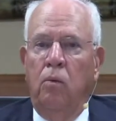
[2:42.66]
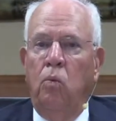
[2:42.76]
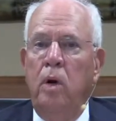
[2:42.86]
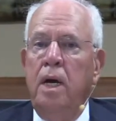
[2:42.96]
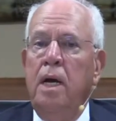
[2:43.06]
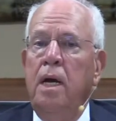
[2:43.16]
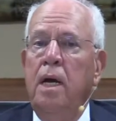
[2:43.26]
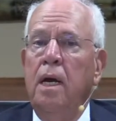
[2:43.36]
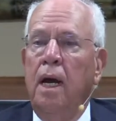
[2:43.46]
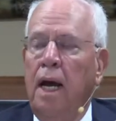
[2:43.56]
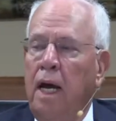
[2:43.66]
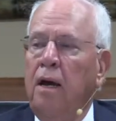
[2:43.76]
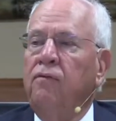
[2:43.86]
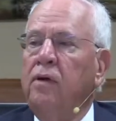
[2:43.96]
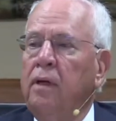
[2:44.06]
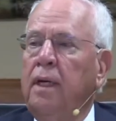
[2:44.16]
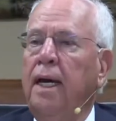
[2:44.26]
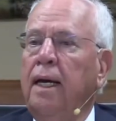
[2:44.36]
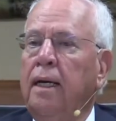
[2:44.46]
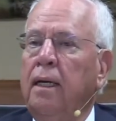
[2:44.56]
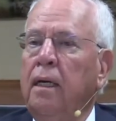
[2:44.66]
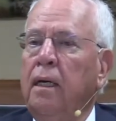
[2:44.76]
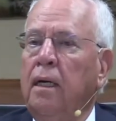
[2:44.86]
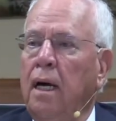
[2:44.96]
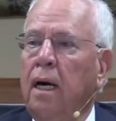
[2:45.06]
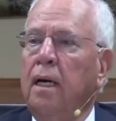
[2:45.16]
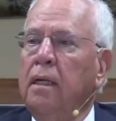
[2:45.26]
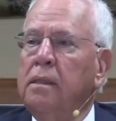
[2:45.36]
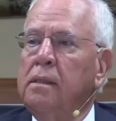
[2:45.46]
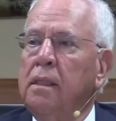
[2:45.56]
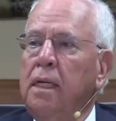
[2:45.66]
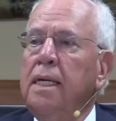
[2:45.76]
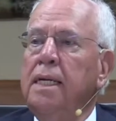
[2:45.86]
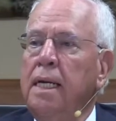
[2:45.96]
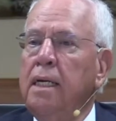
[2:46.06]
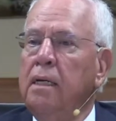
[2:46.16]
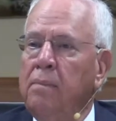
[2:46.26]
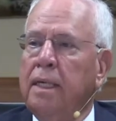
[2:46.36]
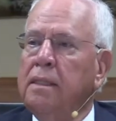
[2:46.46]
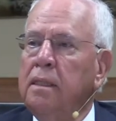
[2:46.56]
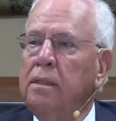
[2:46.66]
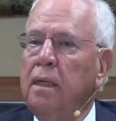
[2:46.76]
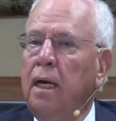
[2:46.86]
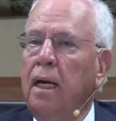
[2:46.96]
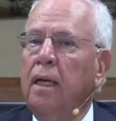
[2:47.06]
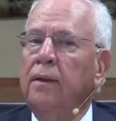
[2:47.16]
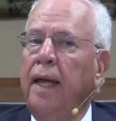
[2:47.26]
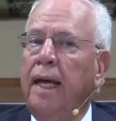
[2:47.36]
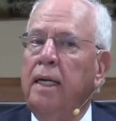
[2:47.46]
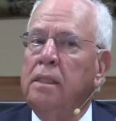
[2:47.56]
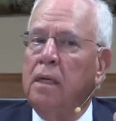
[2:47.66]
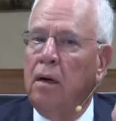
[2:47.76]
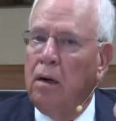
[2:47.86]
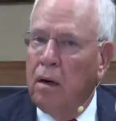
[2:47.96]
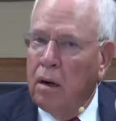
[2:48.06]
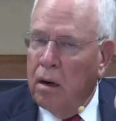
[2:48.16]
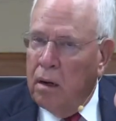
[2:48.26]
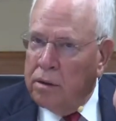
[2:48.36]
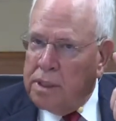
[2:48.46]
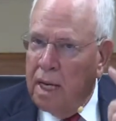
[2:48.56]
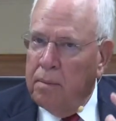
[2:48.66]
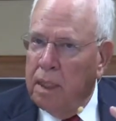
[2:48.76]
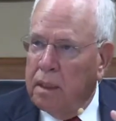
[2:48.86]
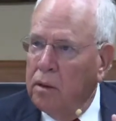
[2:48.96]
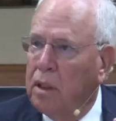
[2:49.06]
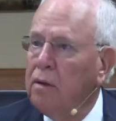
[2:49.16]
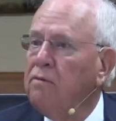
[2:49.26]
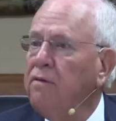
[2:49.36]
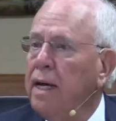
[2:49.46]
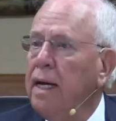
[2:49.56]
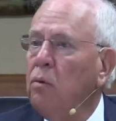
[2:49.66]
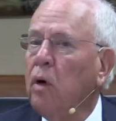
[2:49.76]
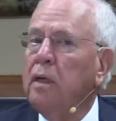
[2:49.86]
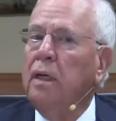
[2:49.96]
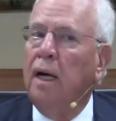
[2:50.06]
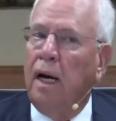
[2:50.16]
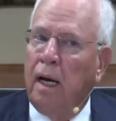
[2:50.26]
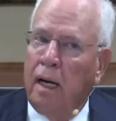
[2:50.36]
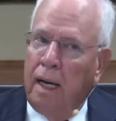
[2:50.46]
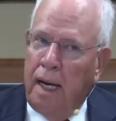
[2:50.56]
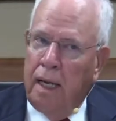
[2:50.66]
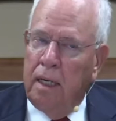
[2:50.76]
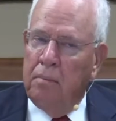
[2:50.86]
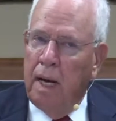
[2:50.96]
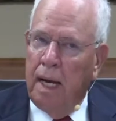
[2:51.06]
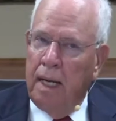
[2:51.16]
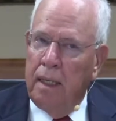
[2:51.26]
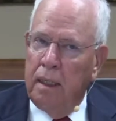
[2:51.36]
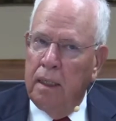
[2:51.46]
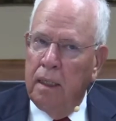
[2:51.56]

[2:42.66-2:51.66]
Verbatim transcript: we have to get God's intended message. And that is our assignment, to convey what God had in mind